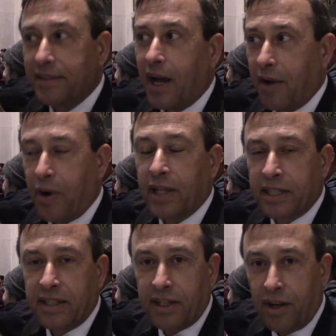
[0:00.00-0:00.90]

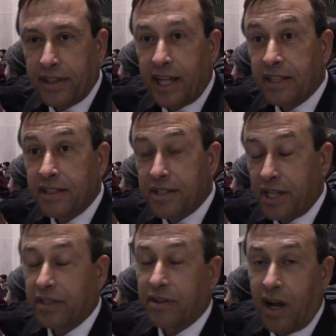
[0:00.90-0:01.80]
ironic they call it Kennedy
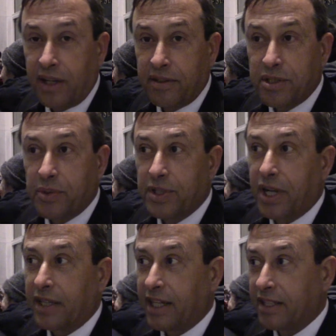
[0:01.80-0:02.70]
Center Honors when
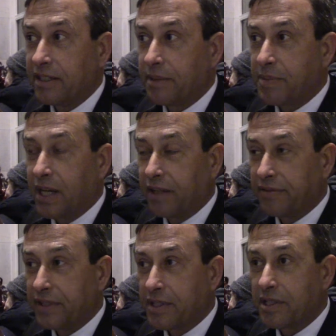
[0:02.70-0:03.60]
John Kennedy
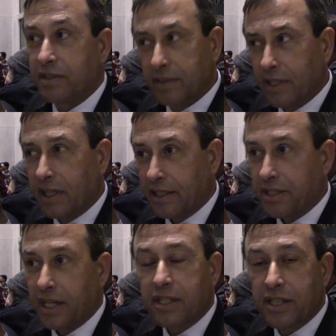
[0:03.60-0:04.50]
himself is, in a
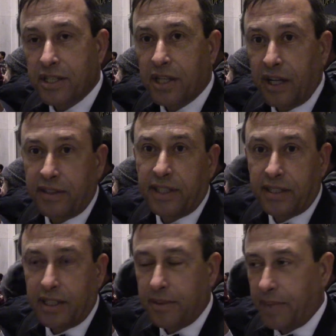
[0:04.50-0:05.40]
sense, dishonored, I
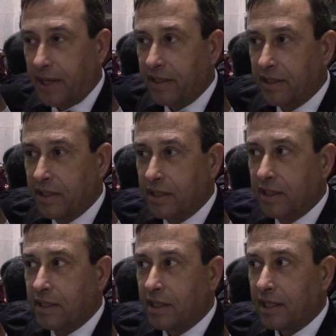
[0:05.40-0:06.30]
think, by
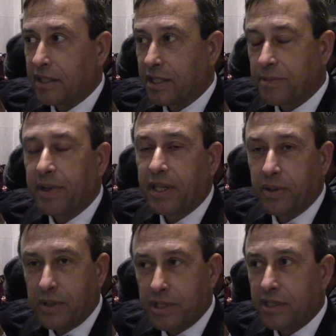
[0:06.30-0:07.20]
the
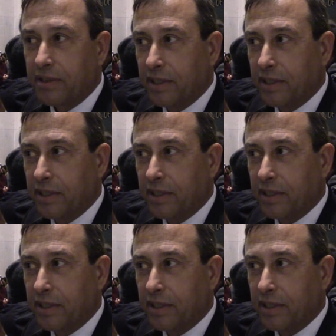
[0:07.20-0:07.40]
conspicuous